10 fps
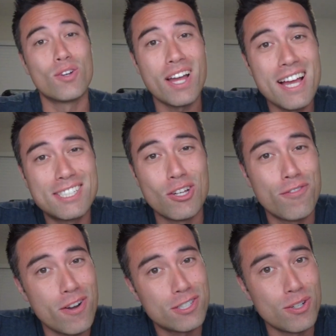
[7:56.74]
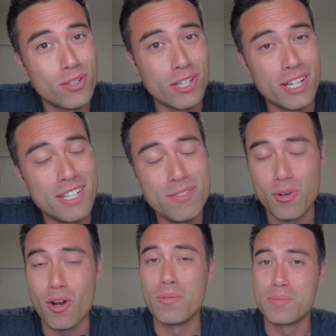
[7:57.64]
guys, so far so good.
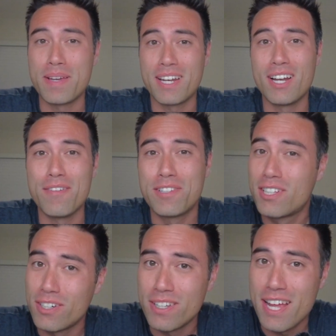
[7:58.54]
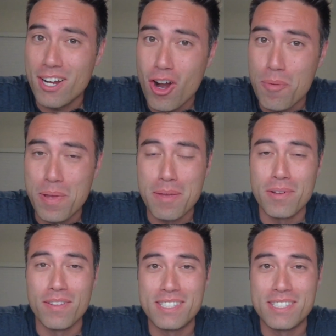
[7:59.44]
We're almost making enough to clear that car payment on the